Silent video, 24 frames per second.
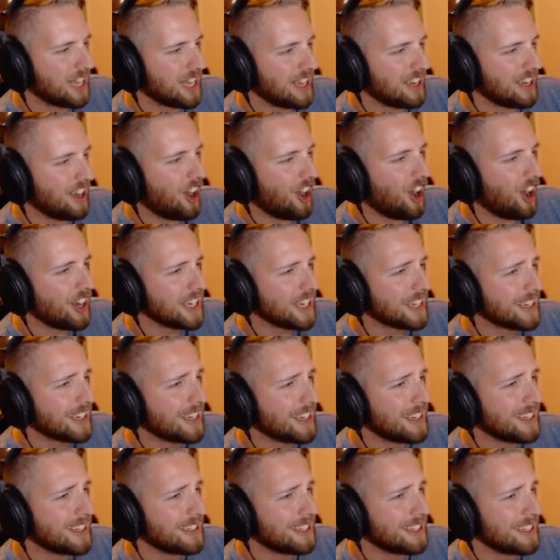iconic
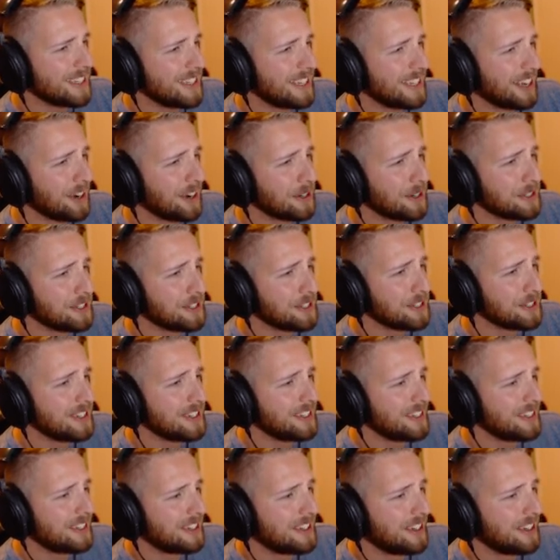character
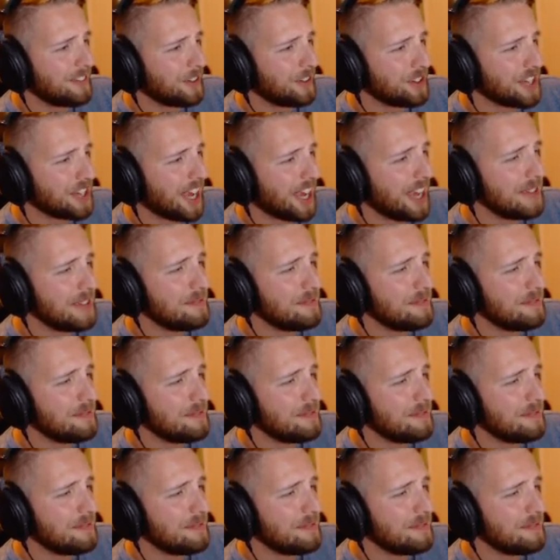of all time?